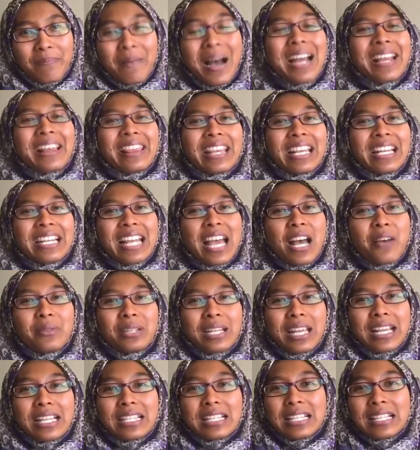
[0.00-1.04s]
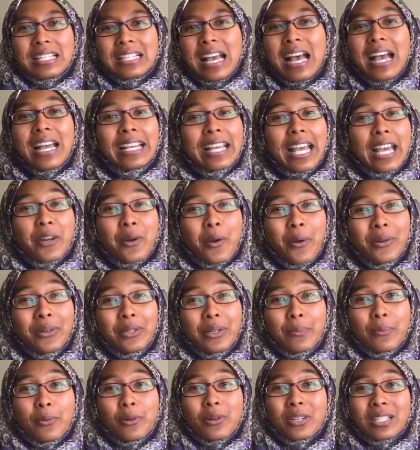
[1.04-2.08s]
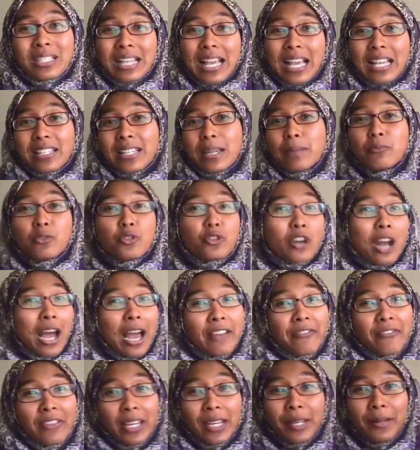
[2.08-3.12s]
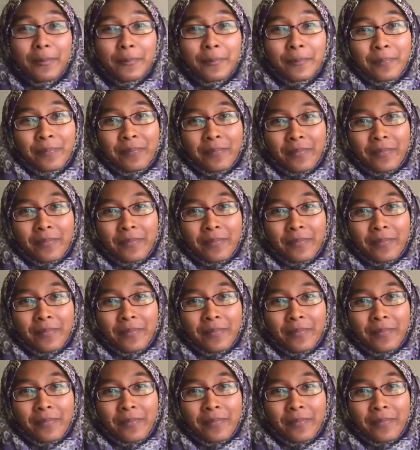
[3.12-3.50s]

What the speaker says: My thing nowadays is I get audiobooks as I'm driving,